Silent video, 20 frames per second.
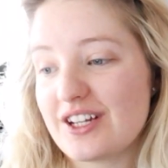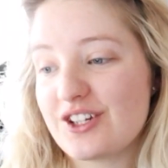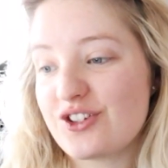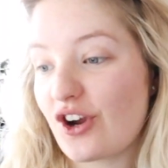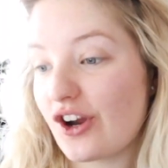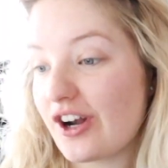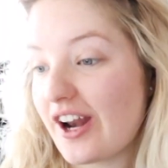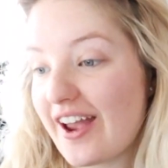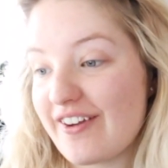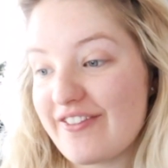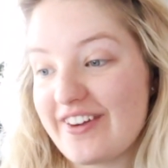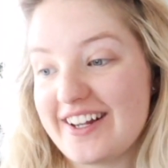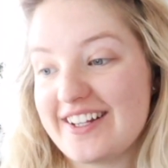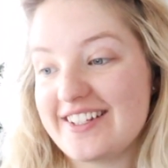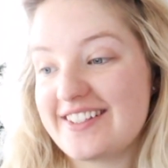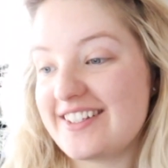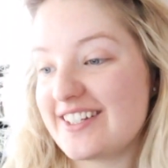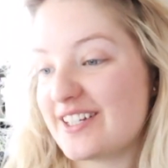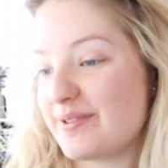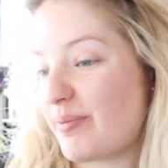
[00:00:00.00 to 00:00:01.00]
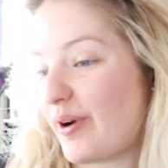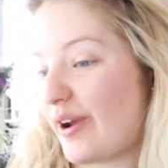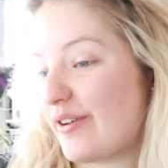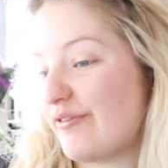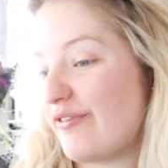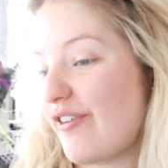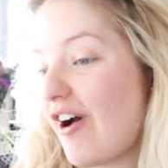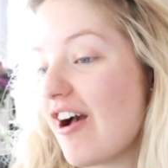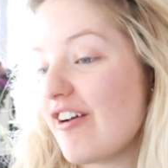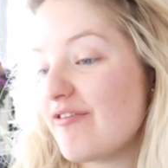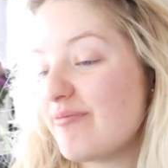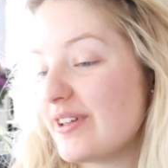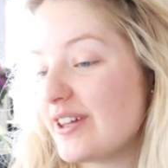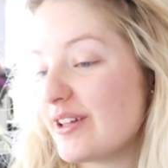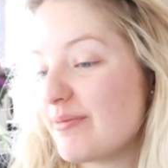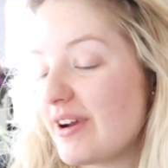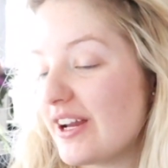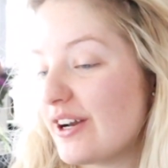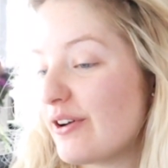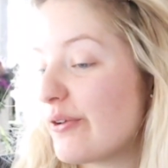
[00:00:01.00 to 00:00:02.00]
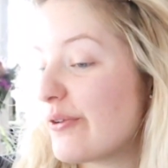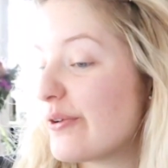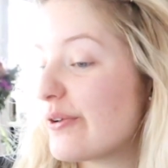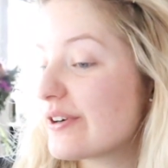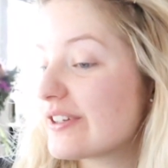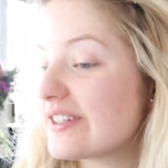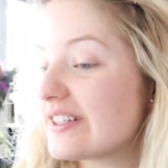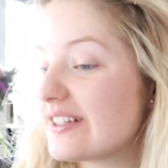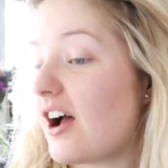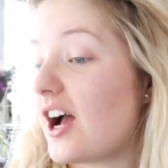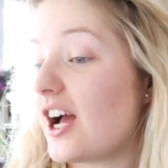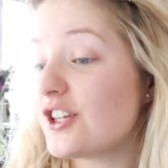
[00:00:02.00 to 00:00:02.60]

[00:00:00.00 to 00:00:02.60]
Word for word: I don't have any six point five millimeter hooks,